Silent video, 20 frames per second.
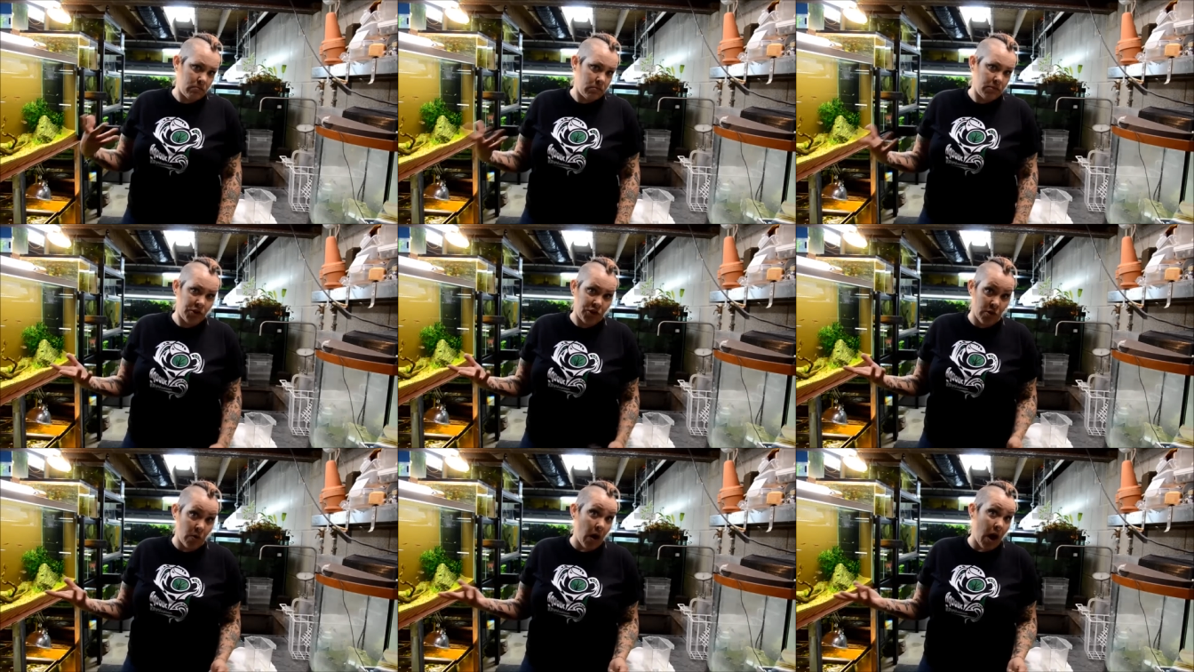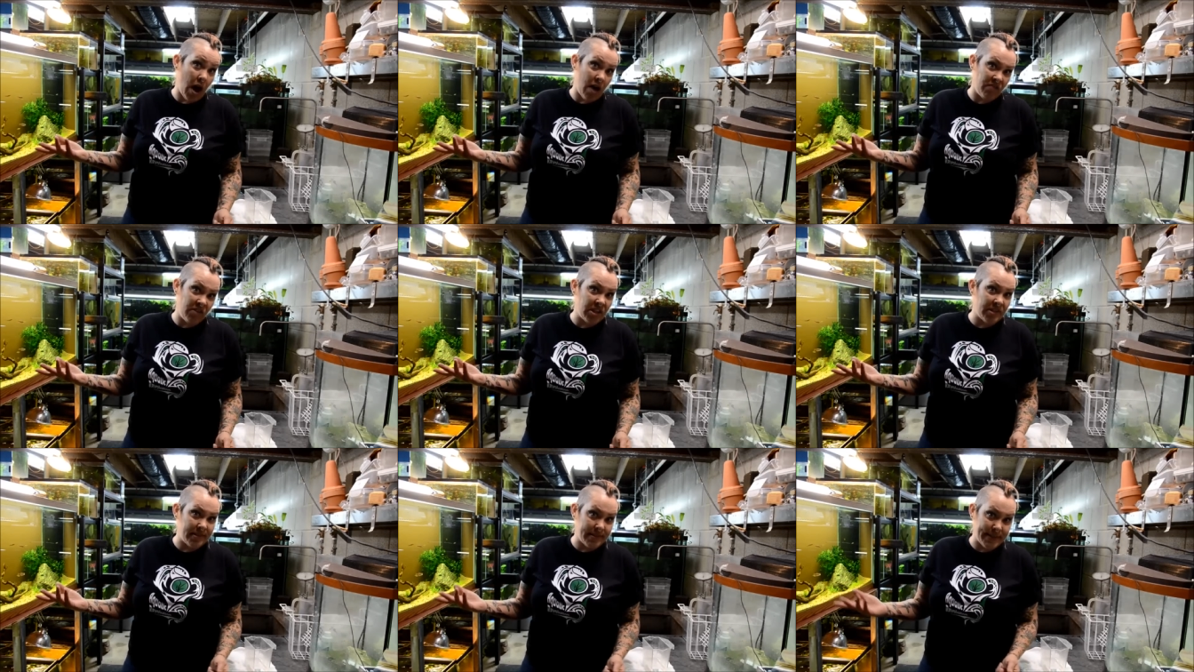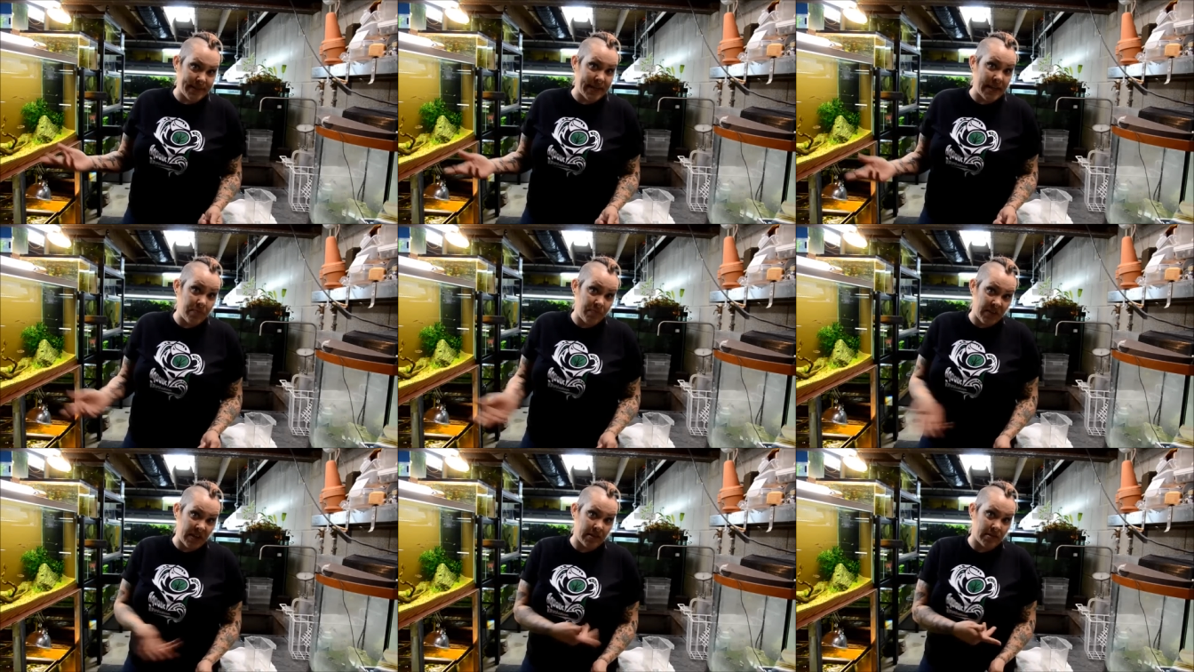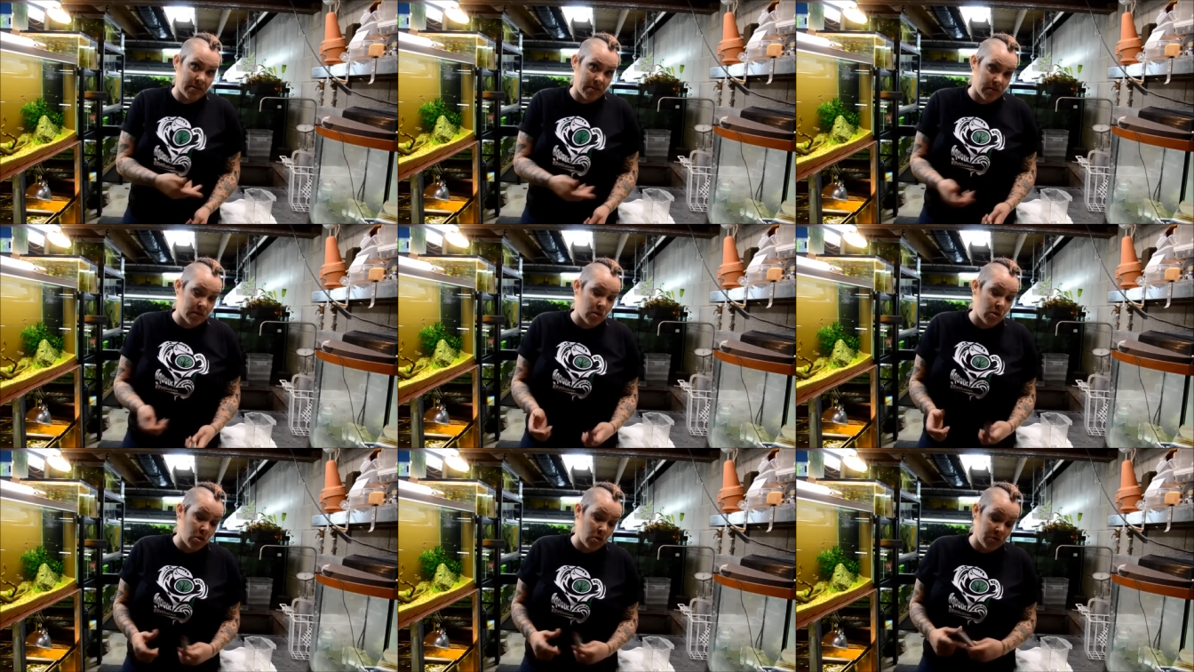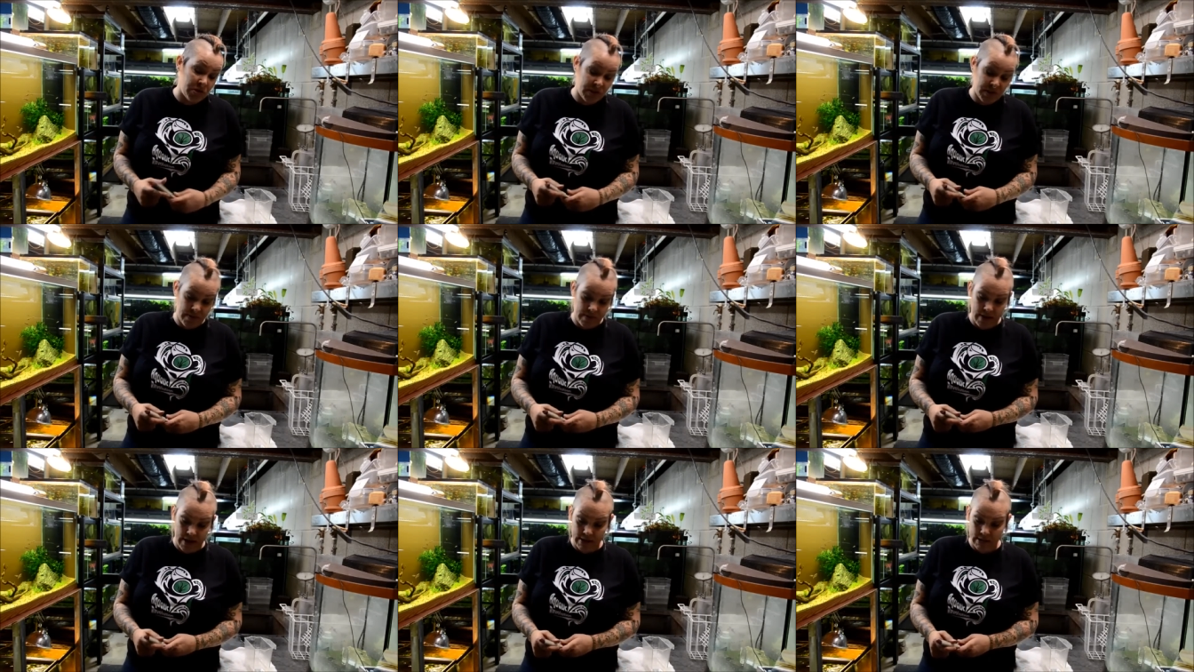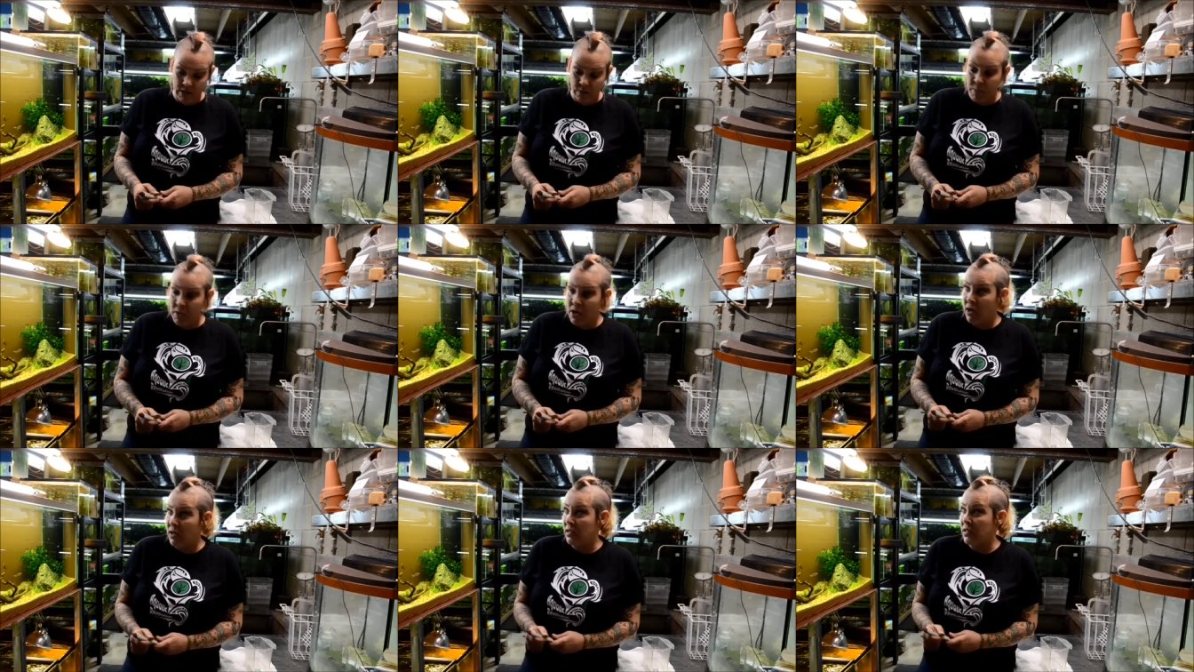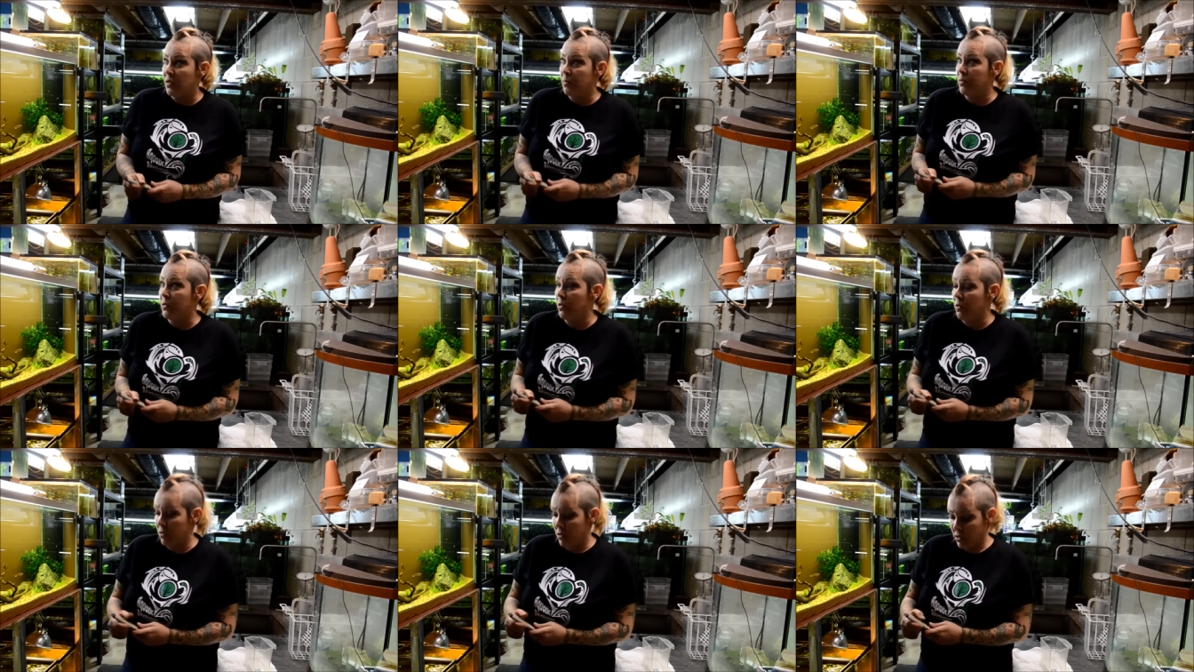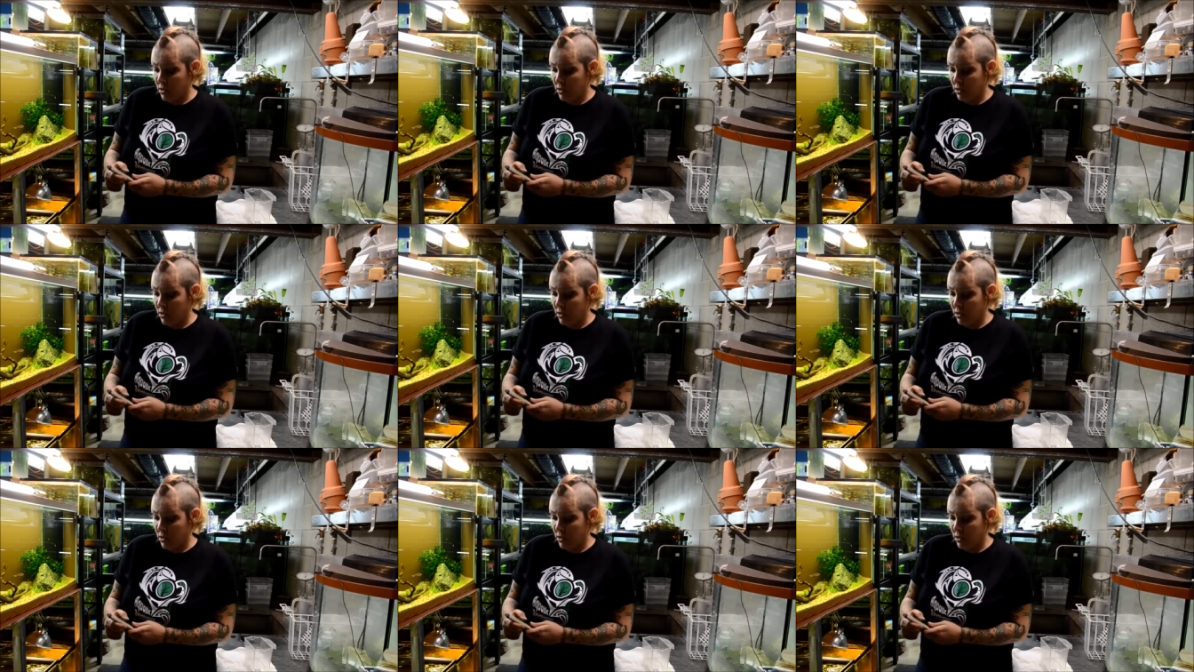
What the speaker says: you know, obviously keep things as close to that as possible.